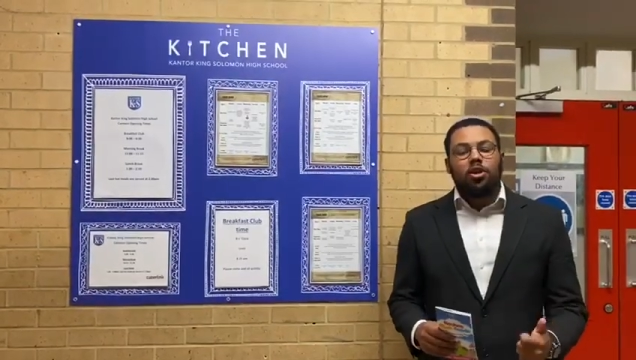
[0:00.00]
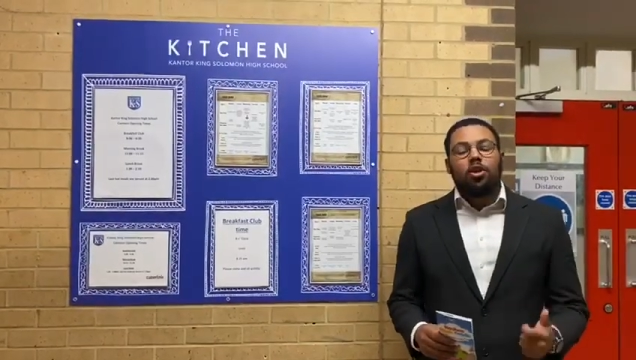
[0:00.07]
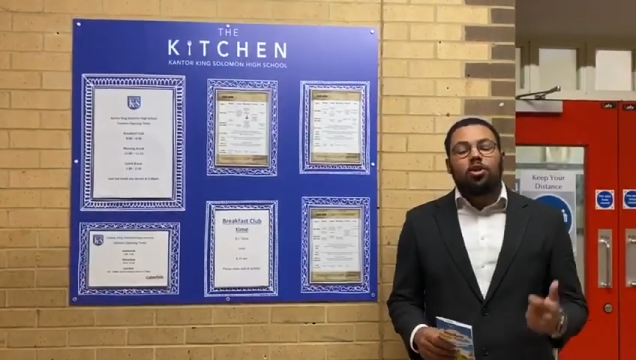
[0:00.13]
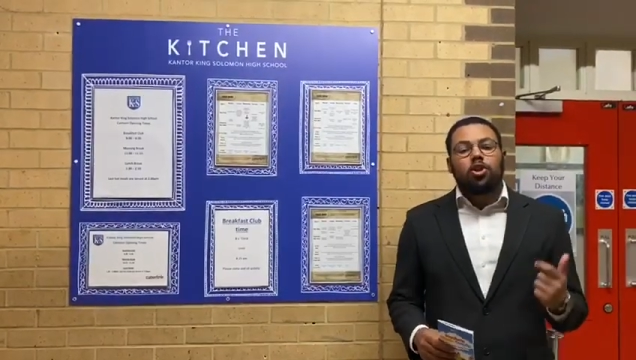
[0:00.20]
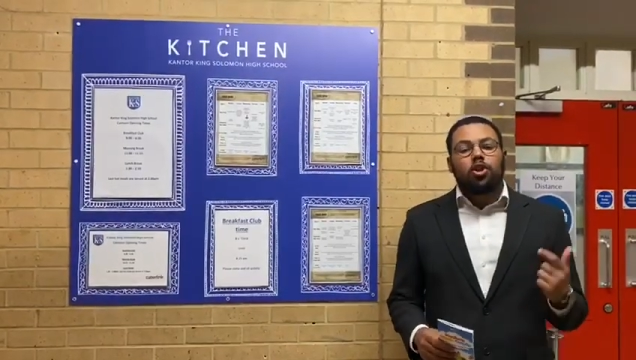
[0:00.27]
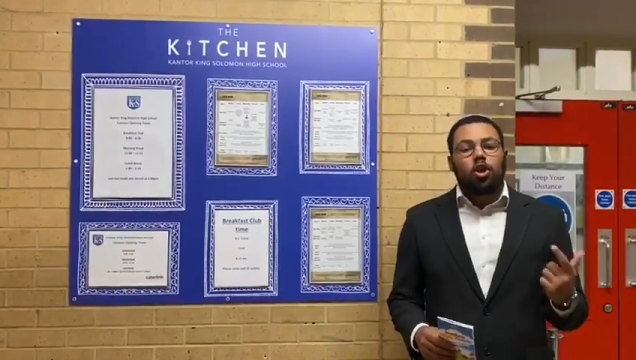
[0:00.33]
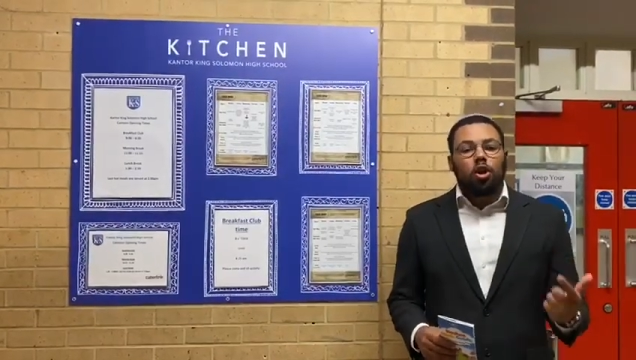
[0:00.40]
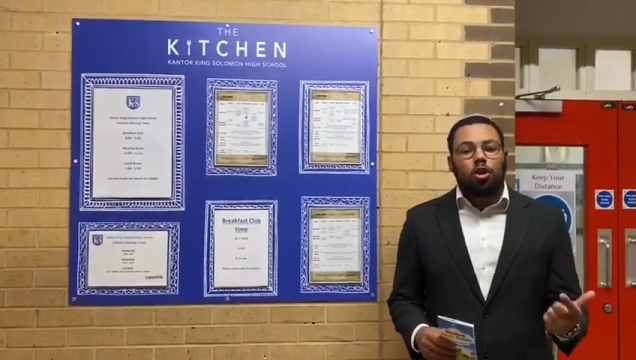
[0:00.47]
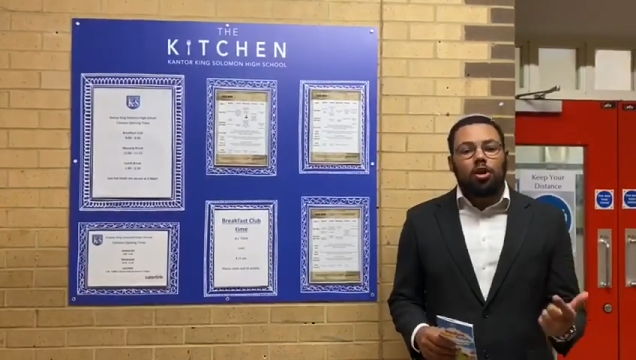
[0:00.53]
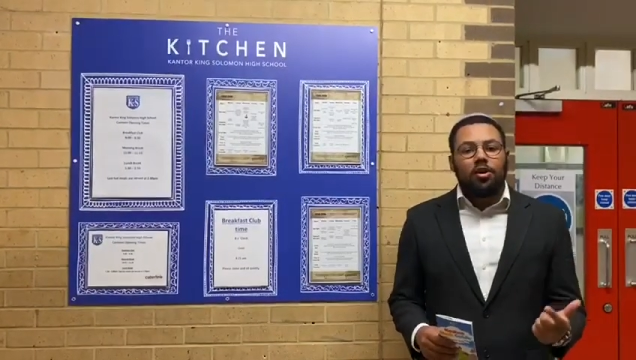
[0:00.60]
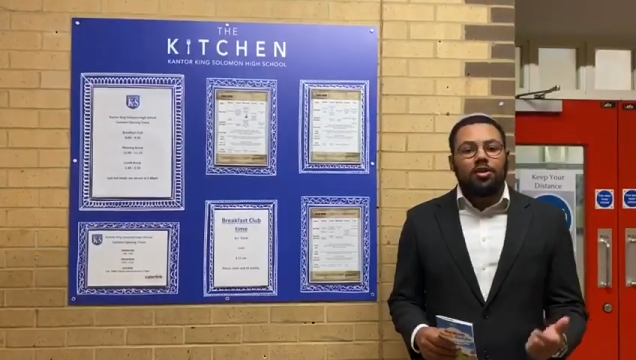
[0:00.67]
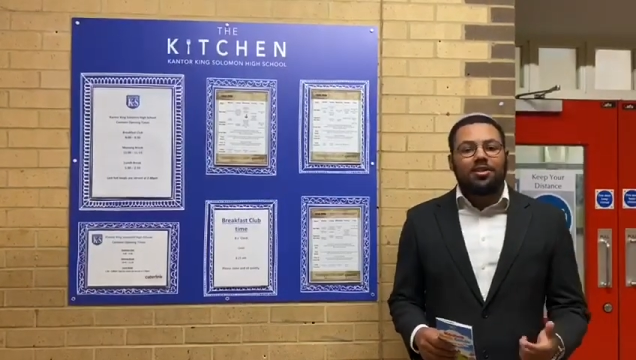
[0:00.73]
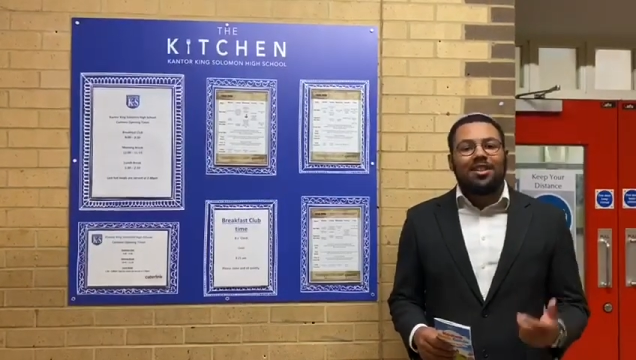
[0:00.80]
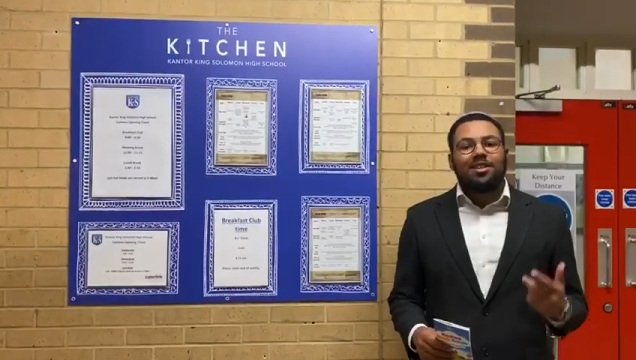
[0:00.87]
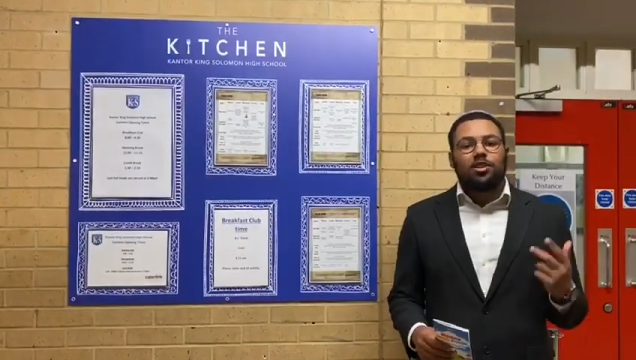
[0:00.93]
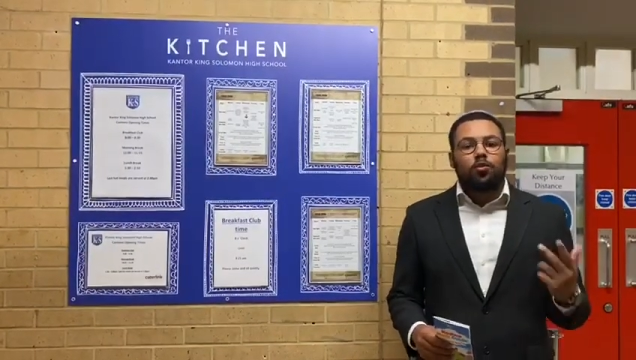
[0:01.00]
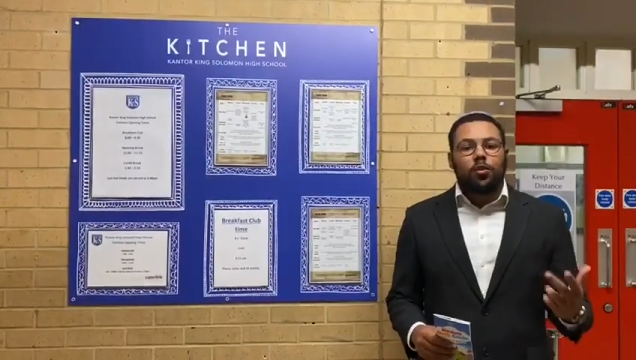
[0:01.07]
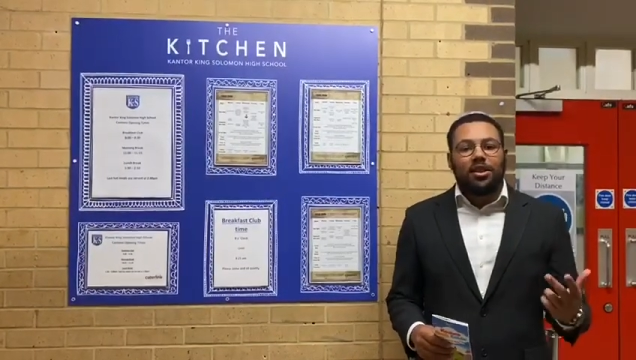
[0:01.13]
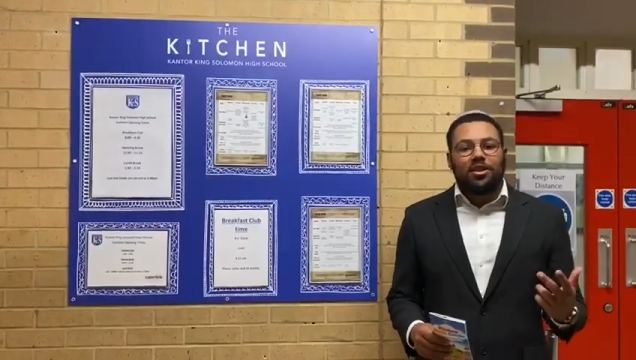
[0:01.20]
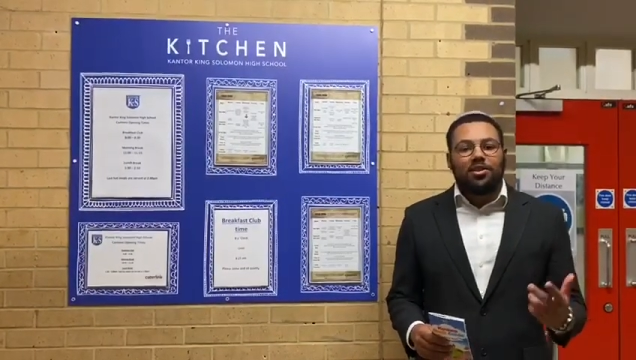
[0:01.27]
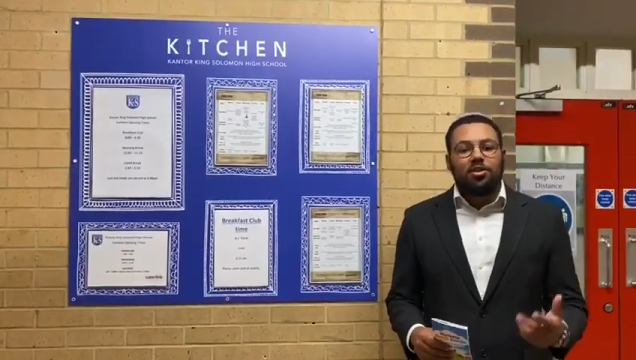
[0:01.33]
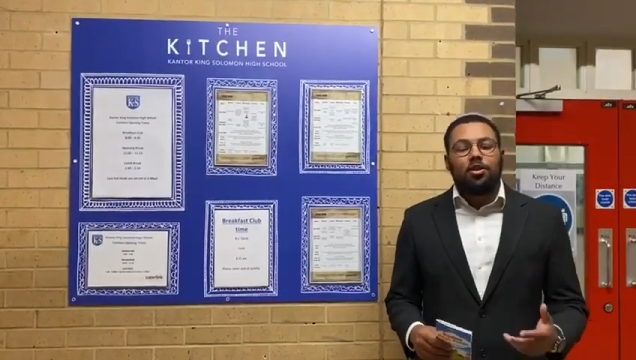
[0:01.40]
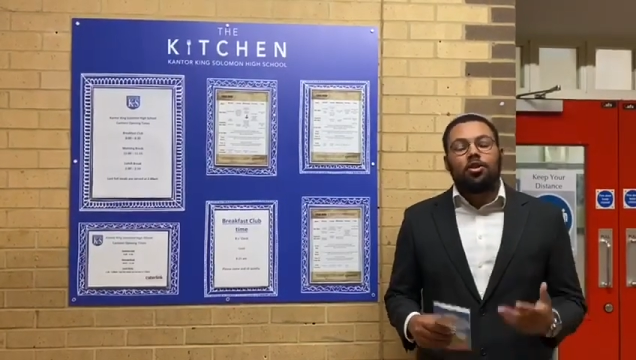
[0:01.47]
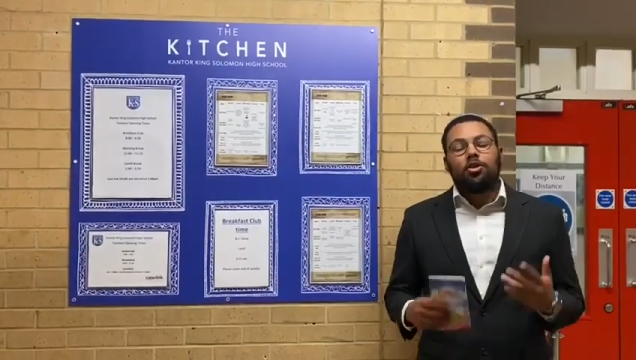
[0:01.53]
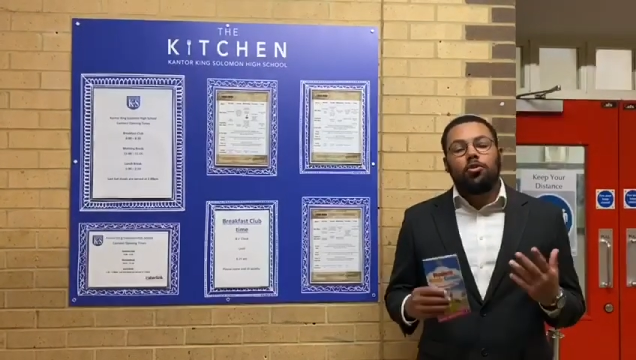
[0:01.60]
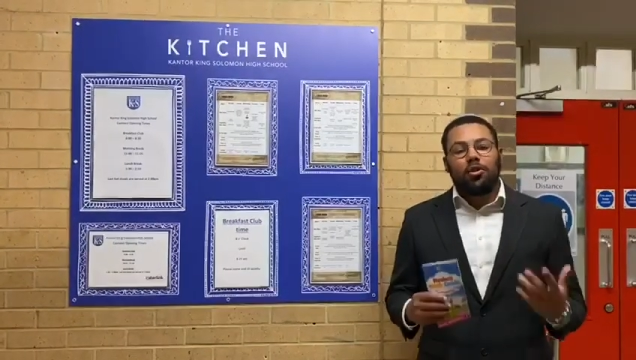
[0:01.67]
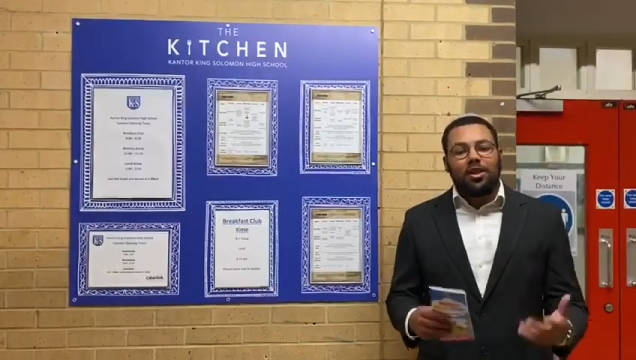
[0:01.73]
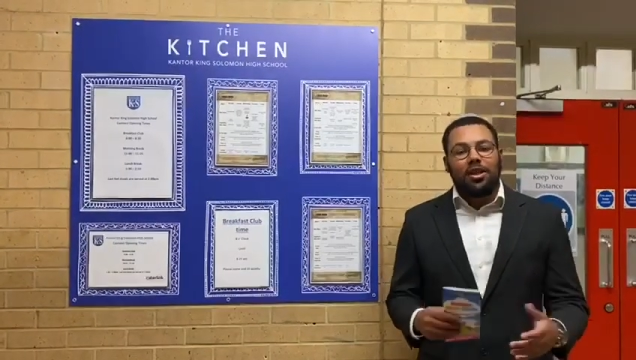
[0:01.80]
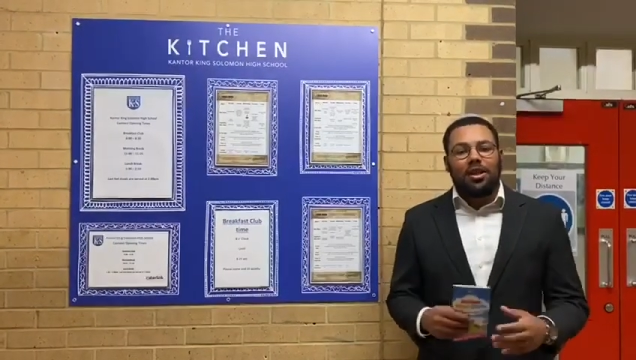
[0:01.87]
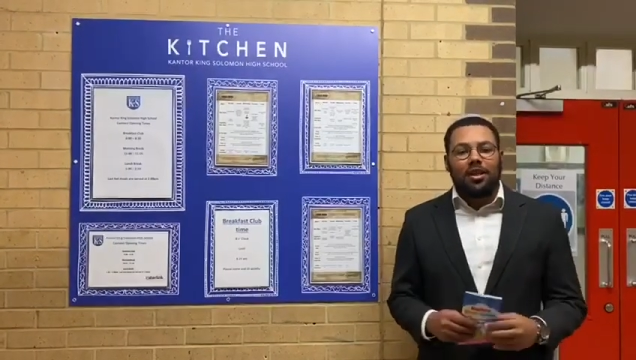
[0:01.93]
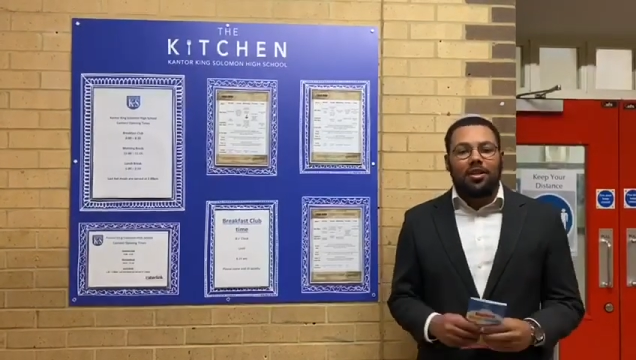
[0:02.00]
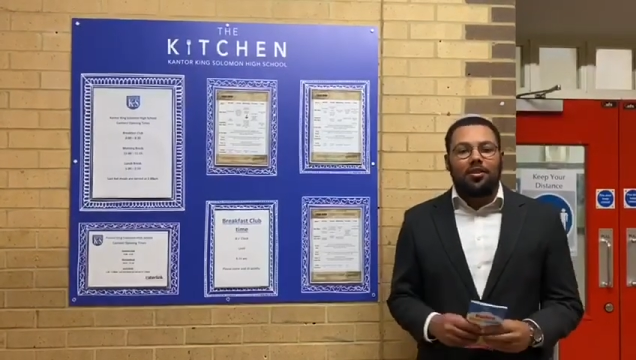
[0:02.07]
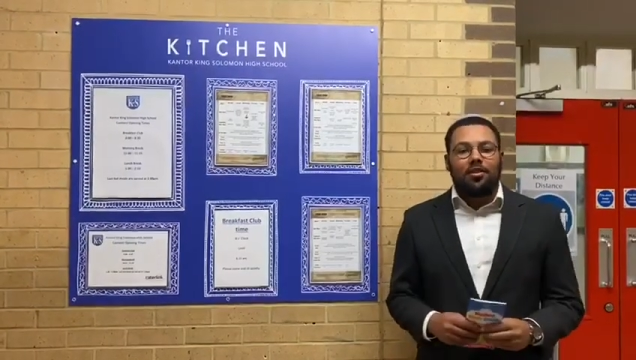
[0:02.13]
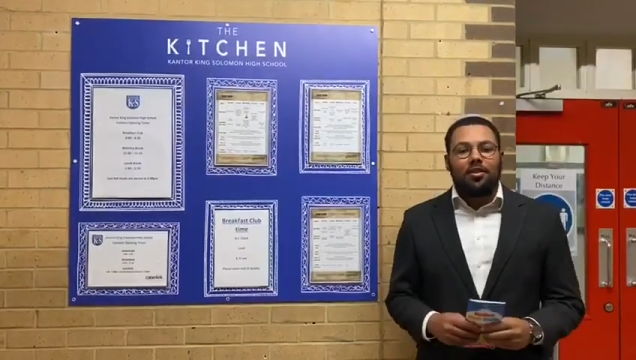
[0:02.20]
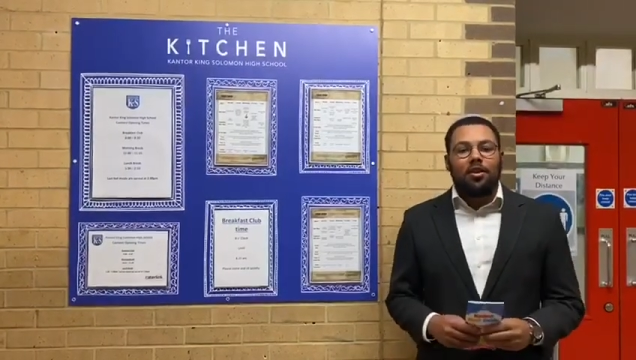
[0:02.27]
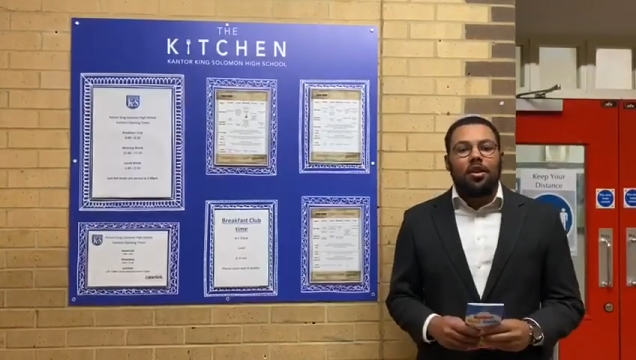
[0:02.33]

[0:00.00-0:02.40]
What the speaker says: chocolates and sweets you can eat.